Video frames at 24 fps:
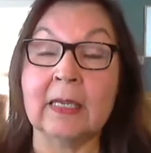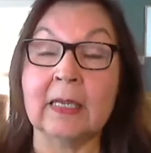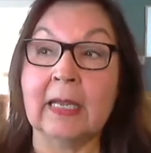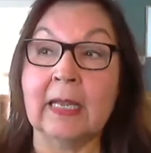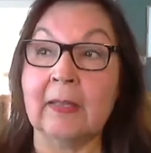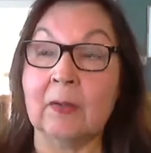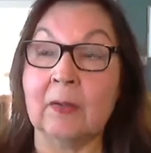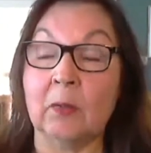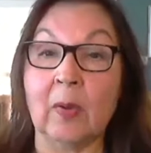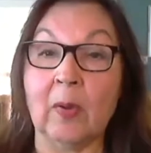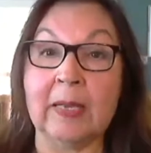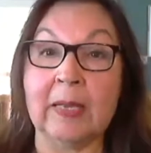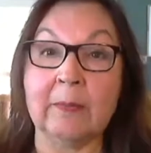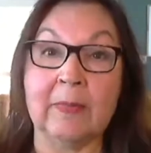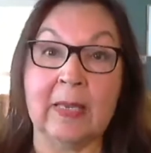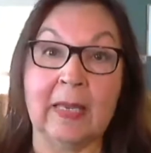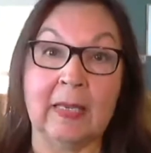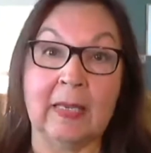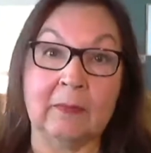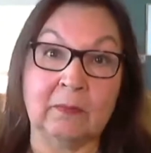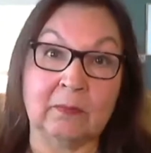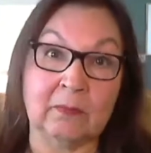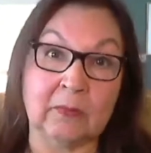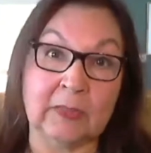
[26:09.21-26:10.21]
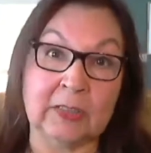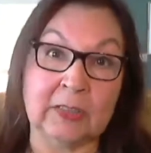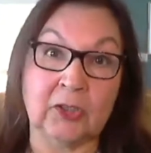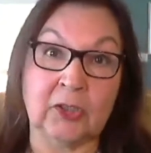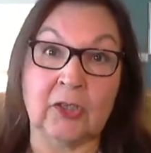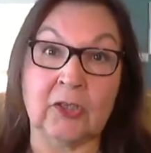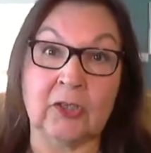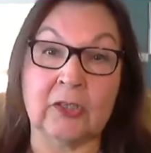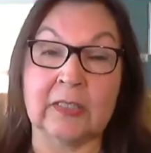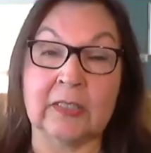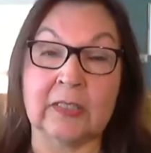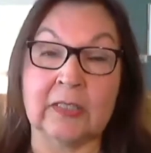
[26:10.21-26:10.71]
and a white man
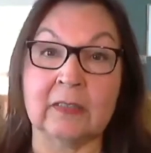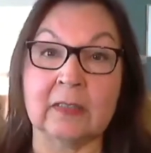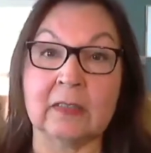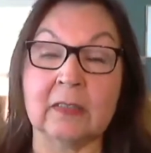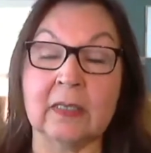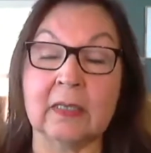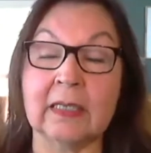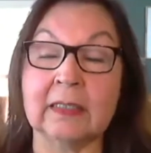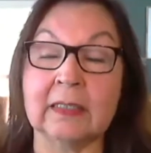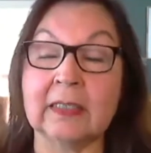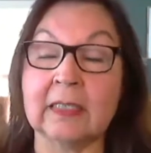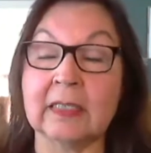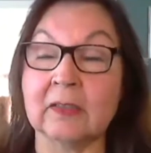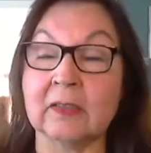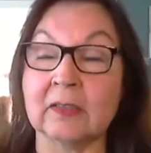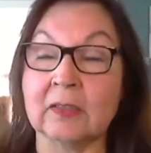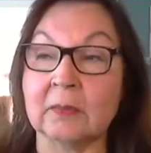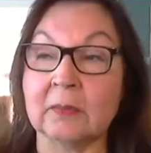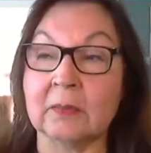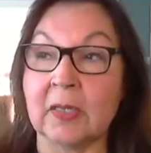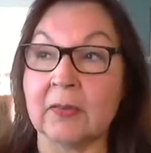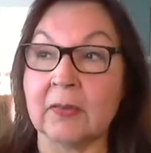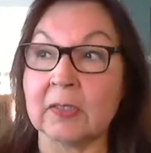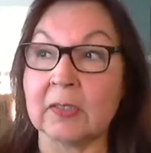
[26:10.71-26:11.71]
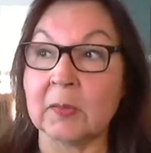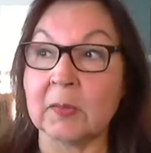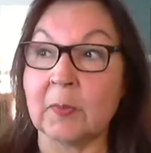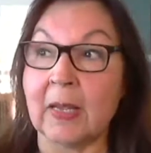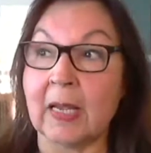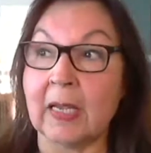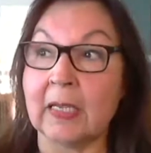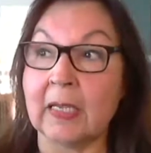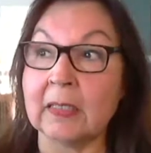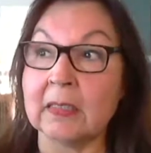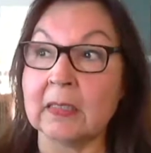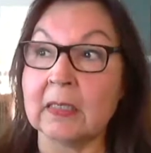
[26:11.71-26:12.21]
returned and killed him on the
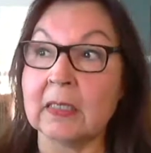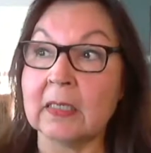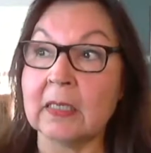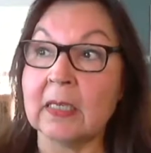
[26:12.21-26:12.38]
spot.